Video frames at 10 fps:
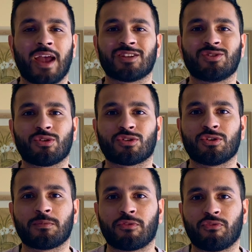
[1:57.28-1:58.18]
is not
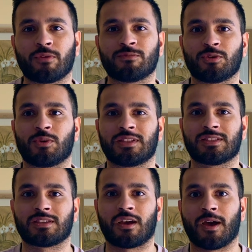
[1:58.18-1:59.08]
going to perform to
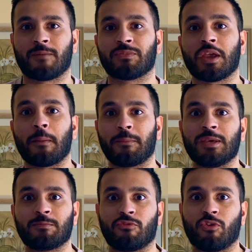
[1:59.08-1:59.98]
its
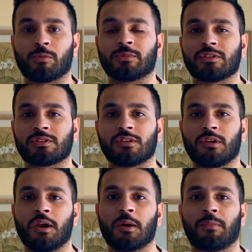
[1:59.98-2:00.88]
peak performance.
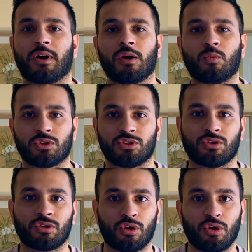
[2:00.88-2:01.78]
But once
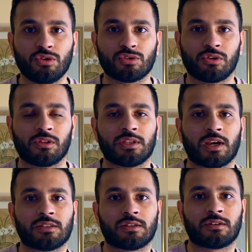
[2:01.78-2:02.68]
you close all the
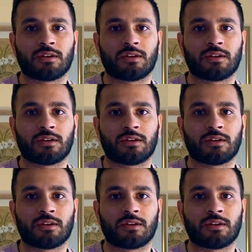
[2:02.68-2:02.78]
other